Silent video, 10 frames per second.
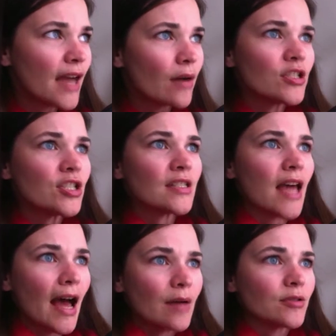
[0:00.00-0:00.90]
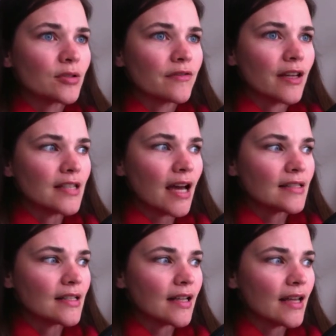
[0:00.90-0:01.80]
that was just absolutely
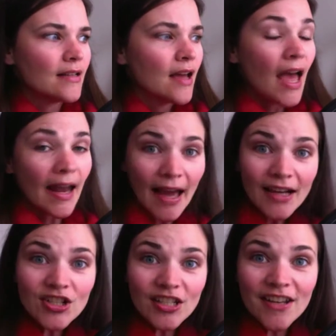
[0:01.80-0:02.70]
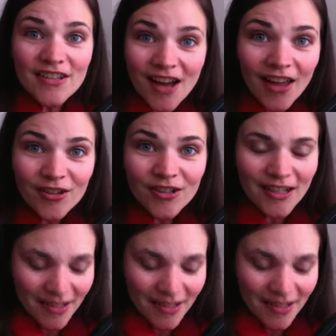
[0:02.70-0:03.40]
fantastic. And actually another